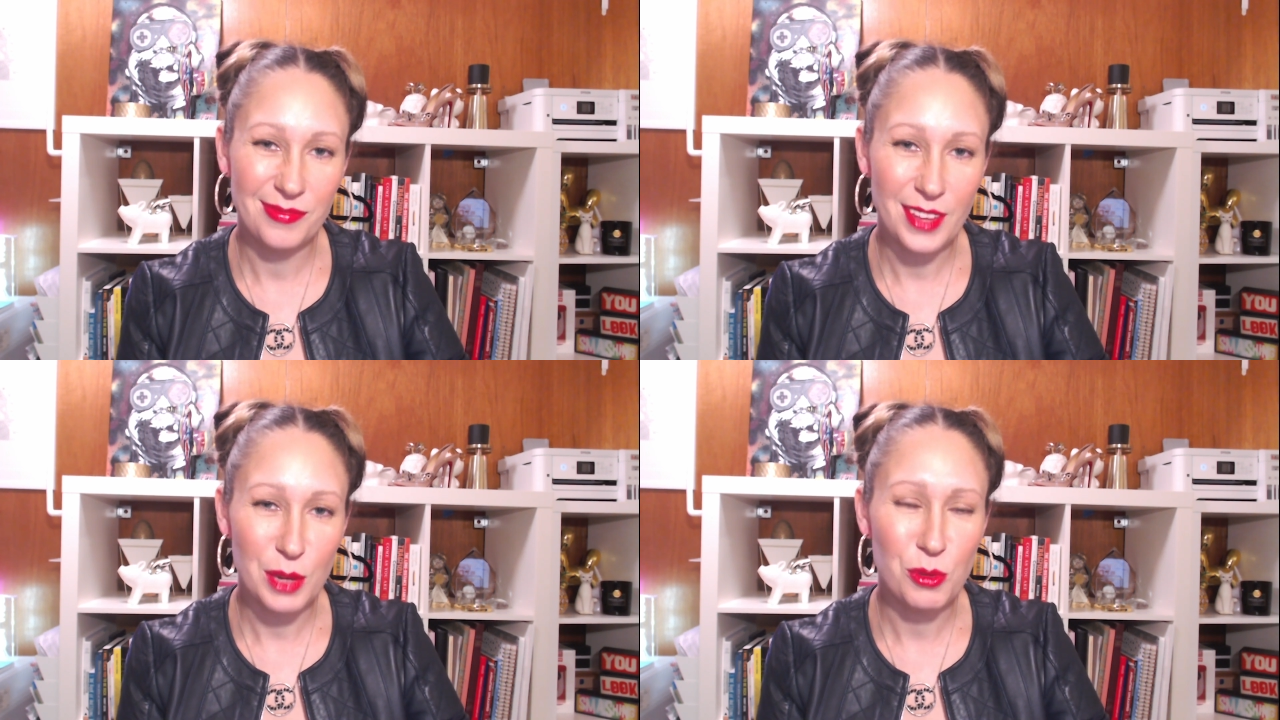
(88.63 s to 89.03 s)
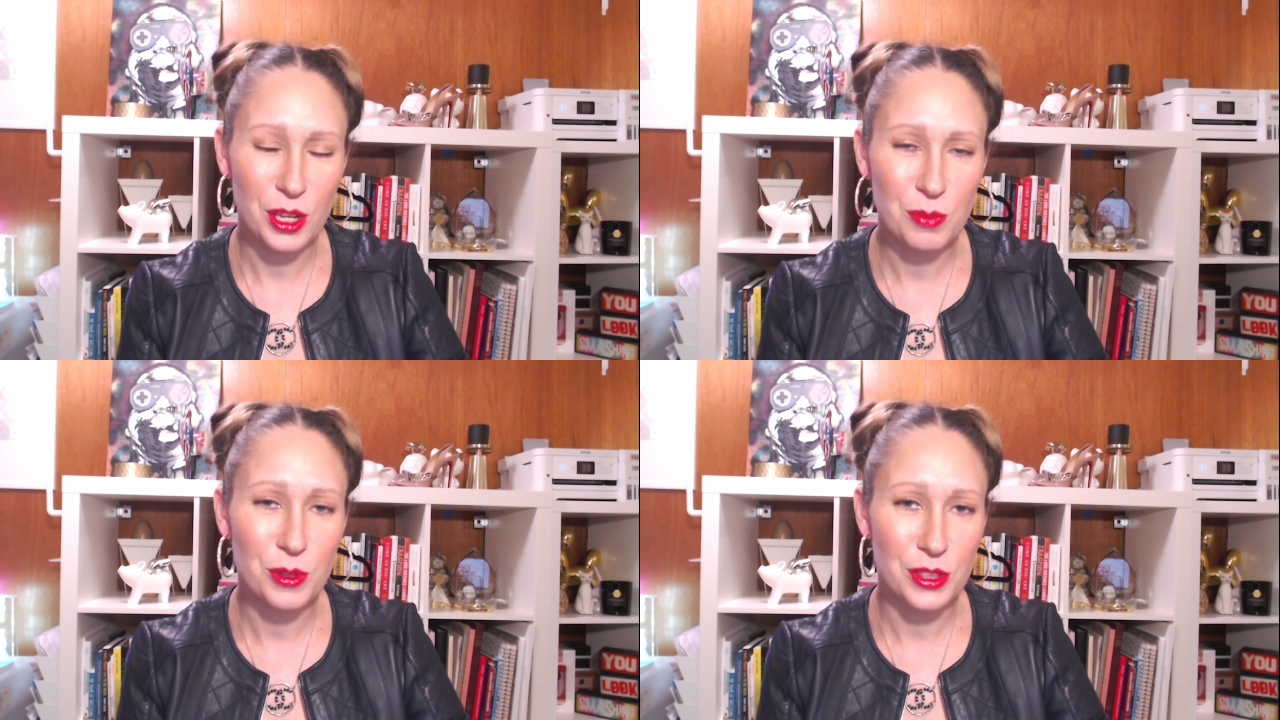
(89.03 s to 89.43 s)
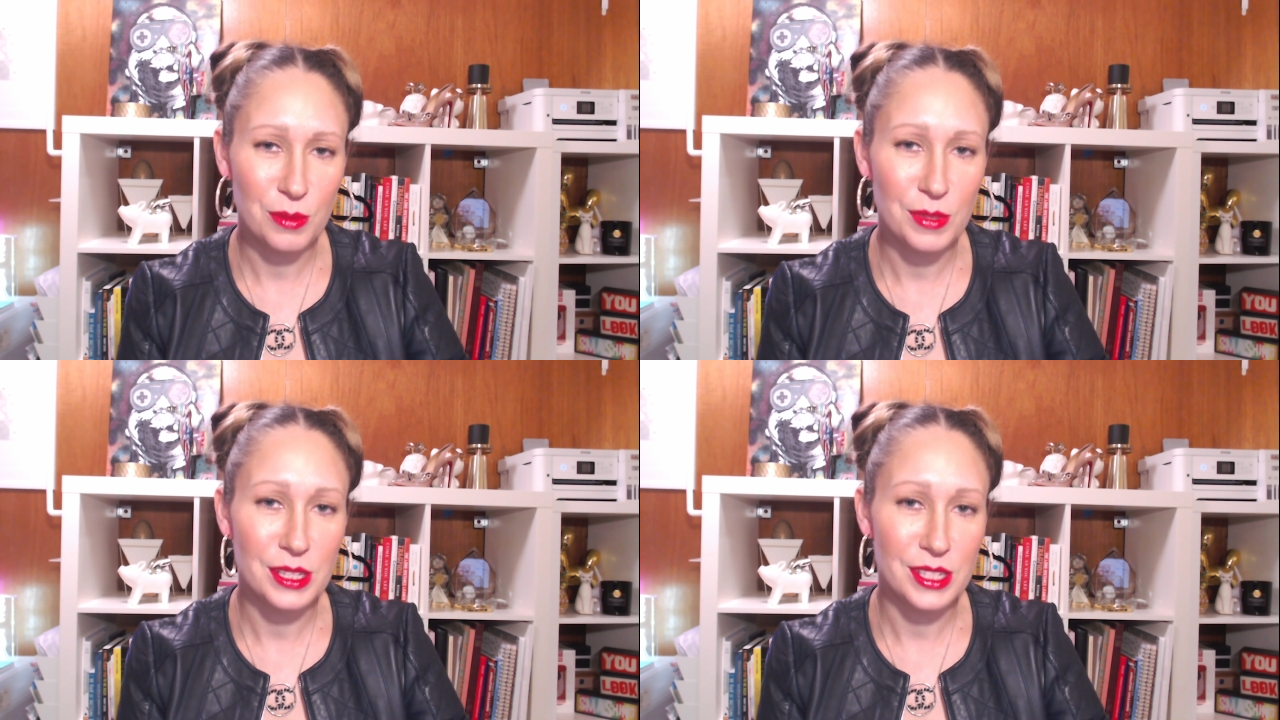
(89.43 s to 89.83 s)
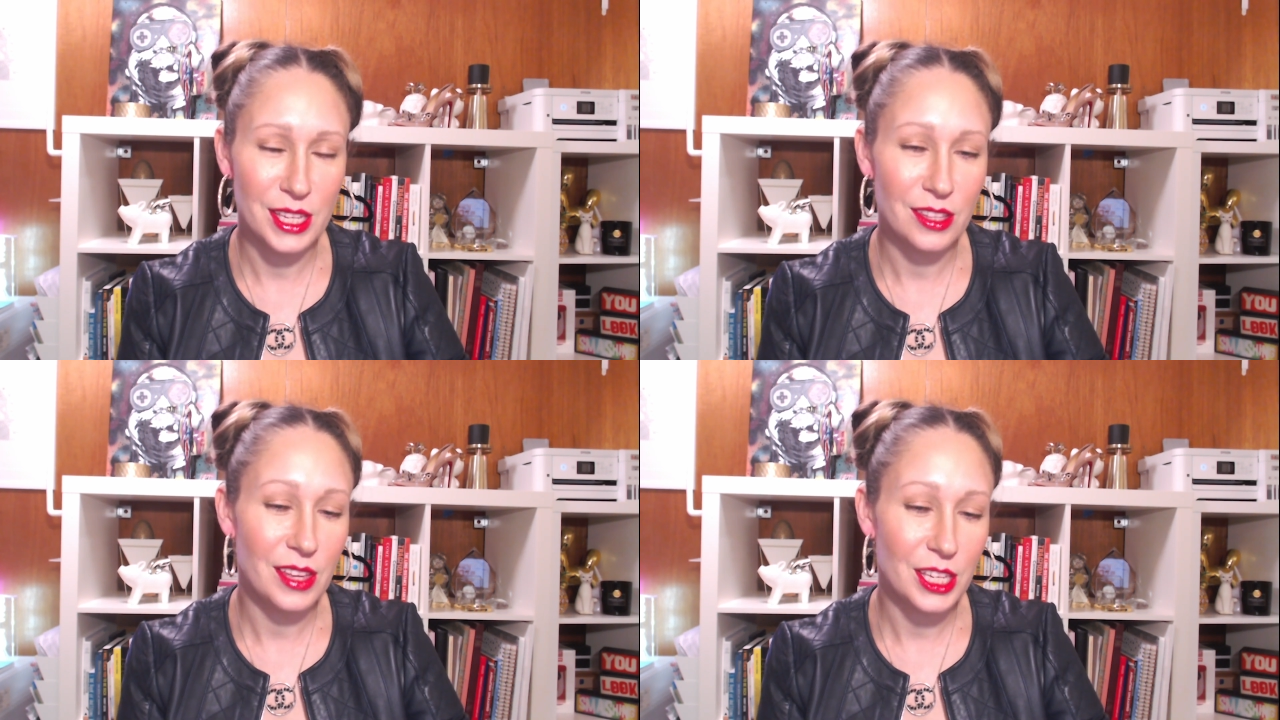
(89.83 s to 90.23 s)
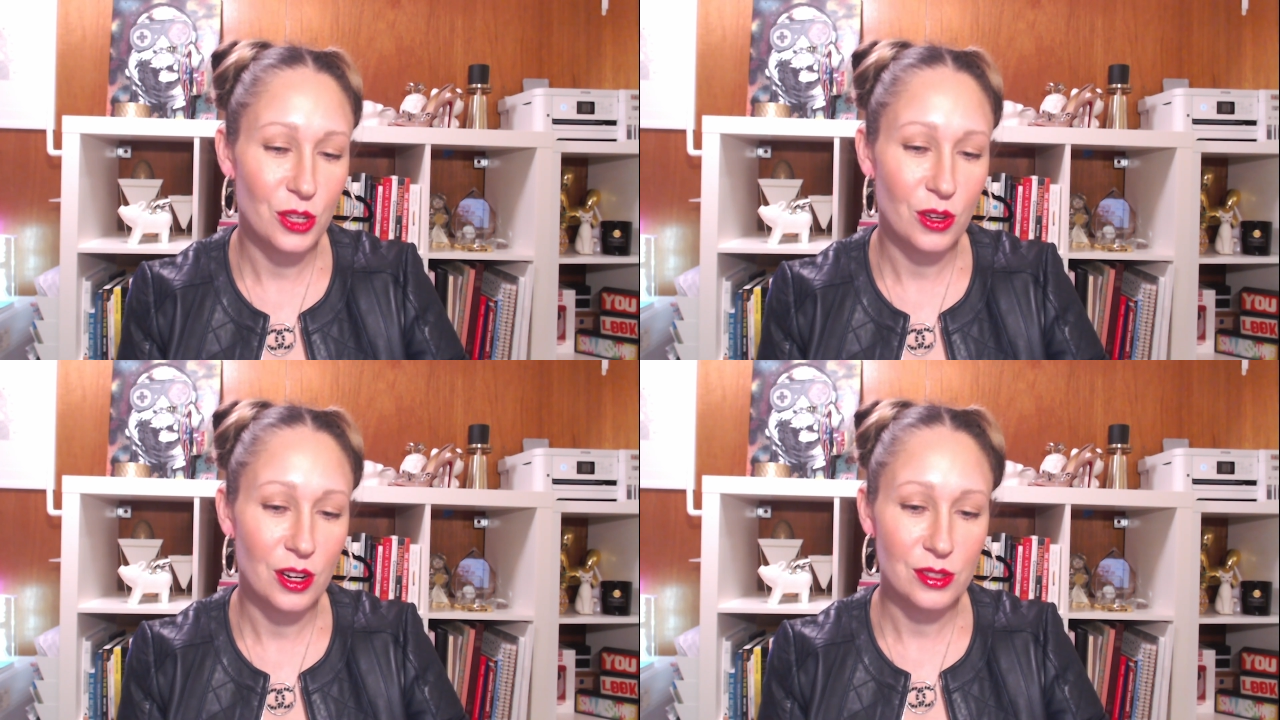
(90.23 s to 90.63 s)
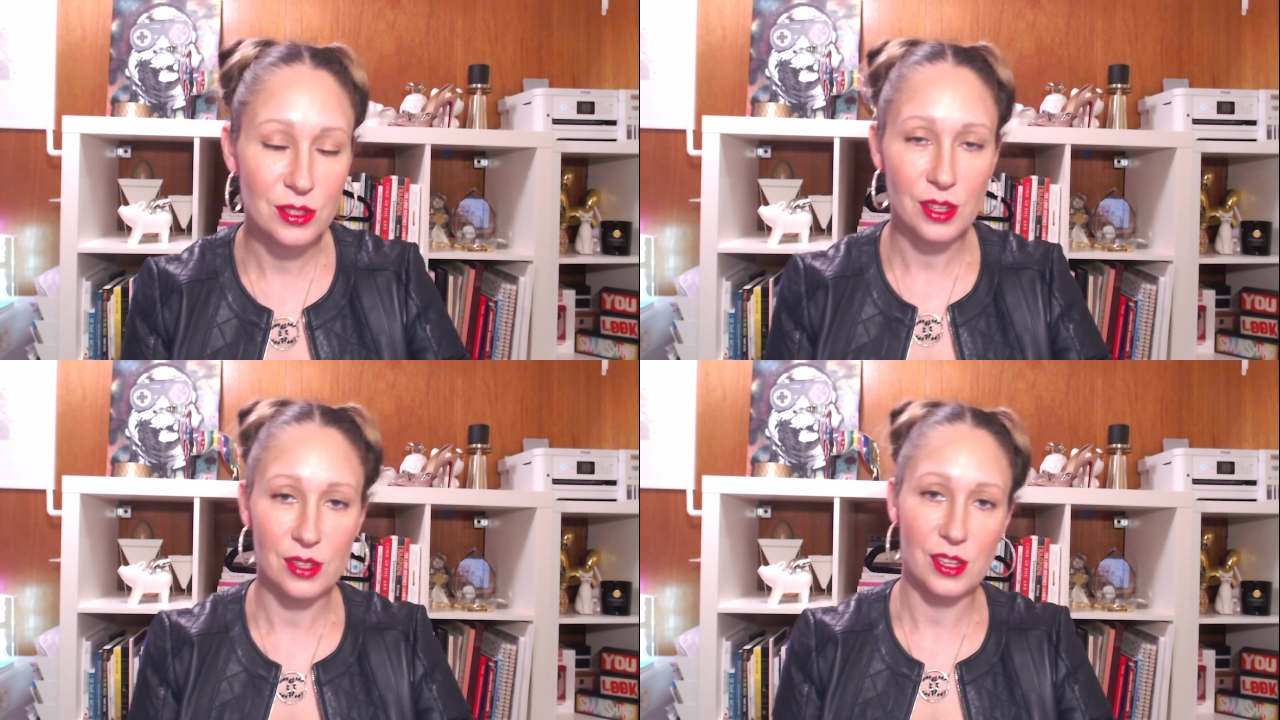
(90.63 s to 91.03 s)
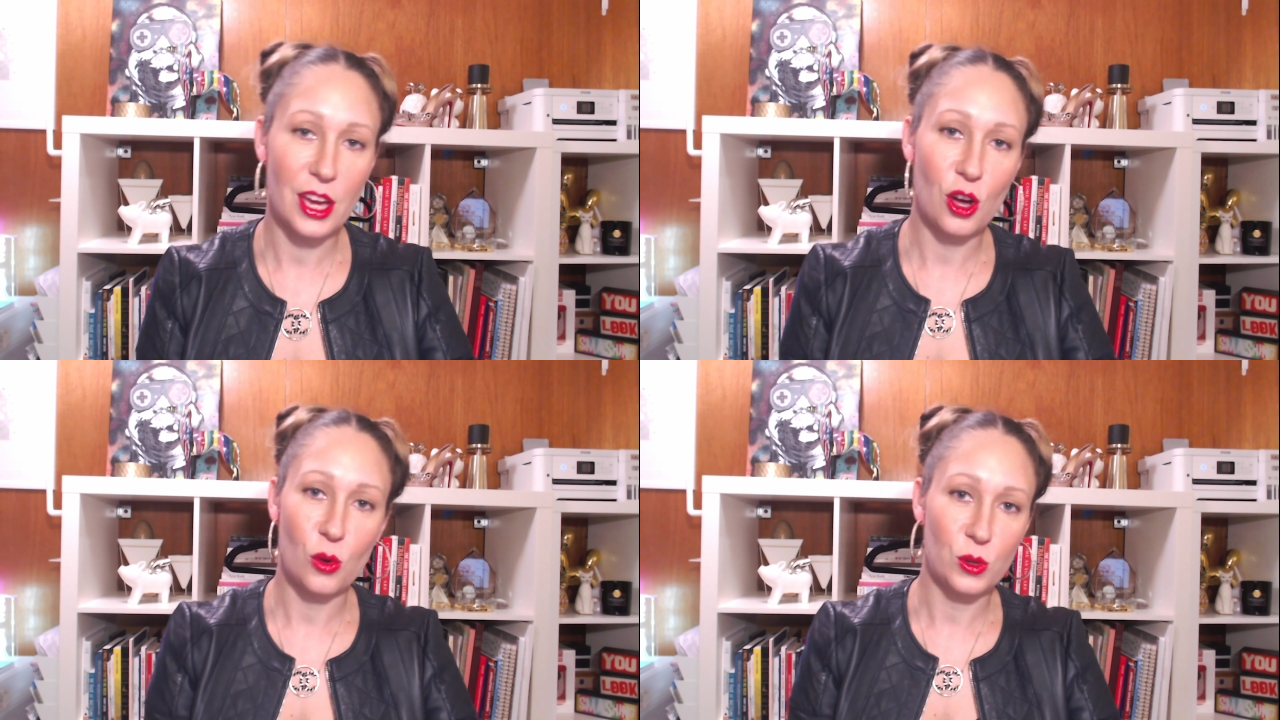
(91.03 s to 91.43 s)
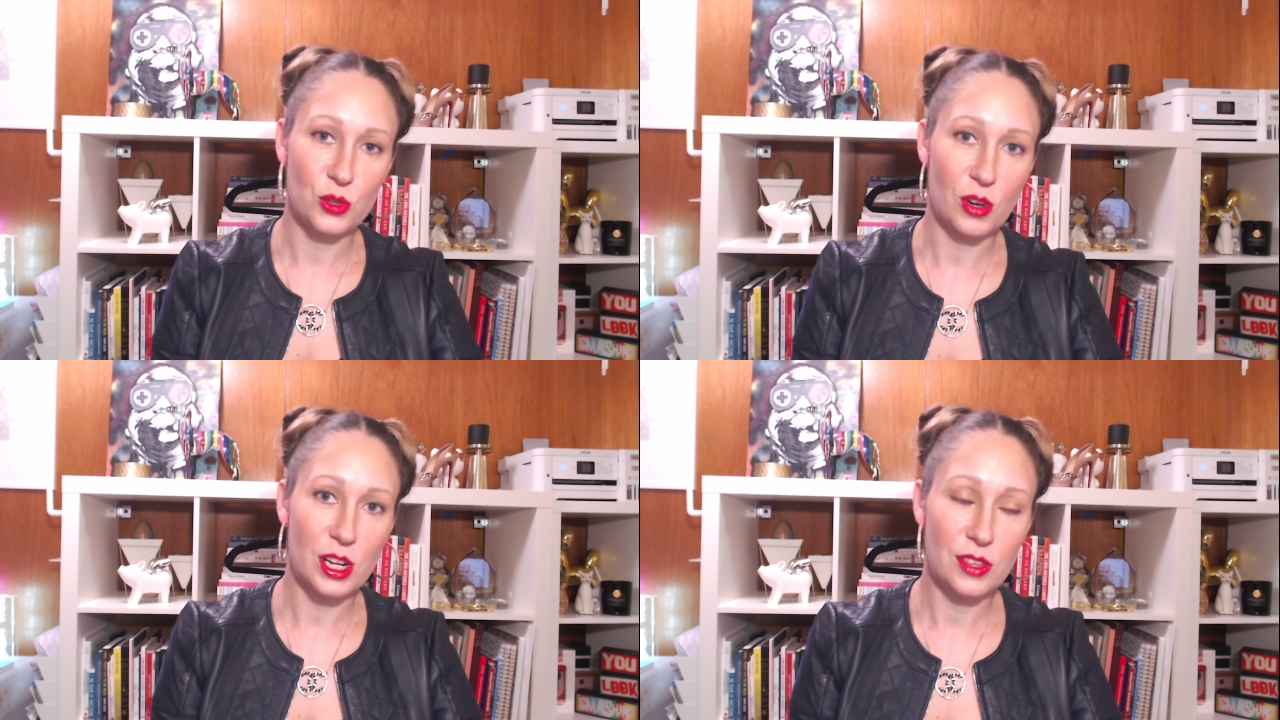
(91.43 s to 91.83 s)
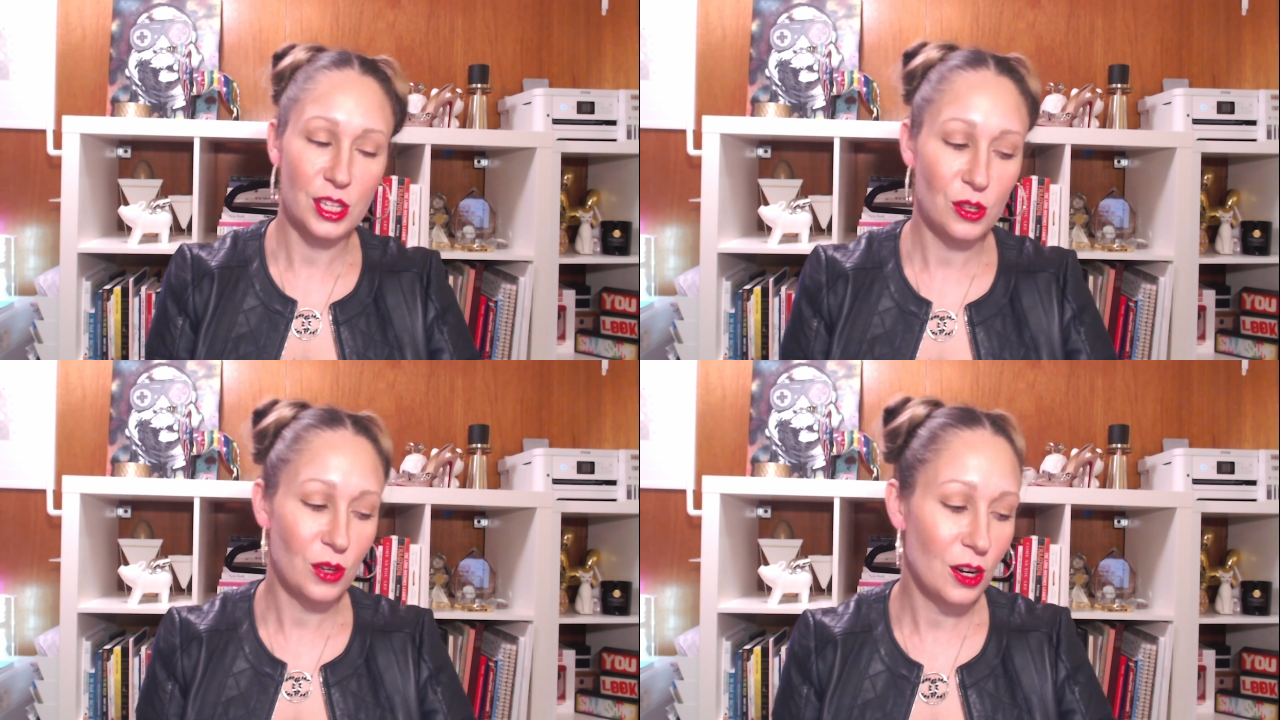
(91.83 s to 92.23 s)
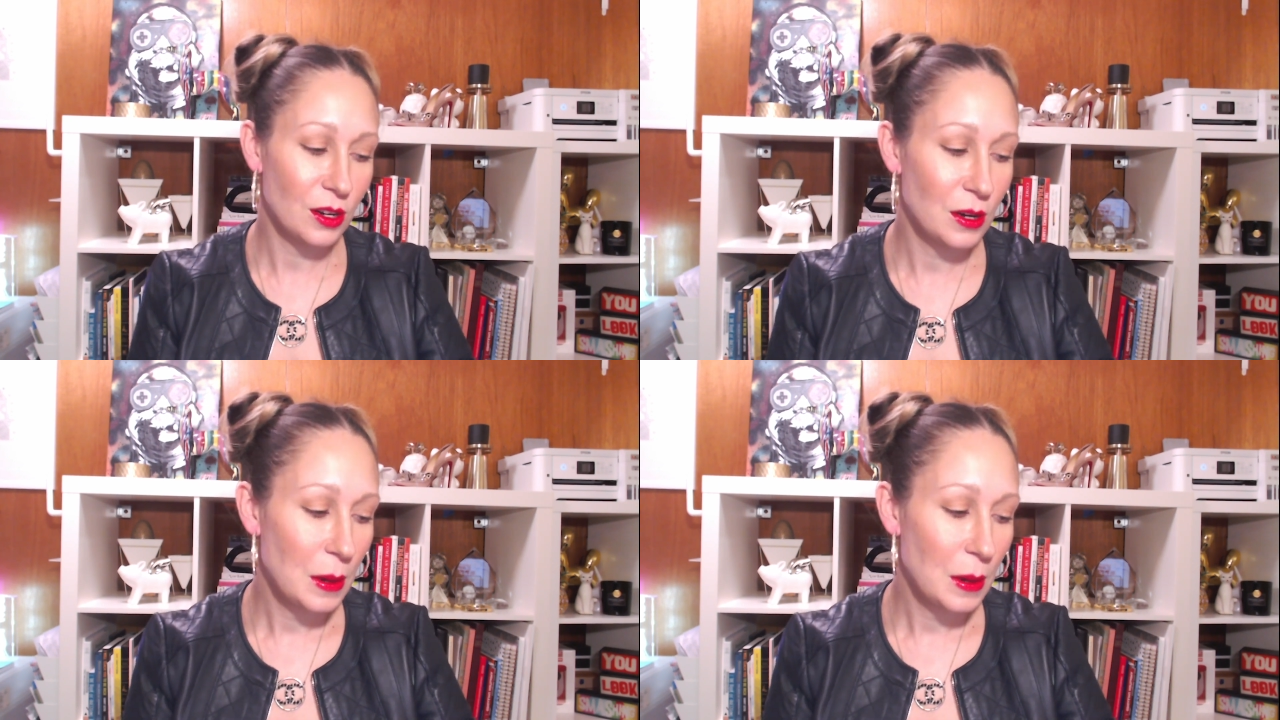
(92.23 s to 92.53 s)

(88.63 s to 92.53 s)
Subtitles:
I'd probably put them inside the thank you cards because I always write a thank you card.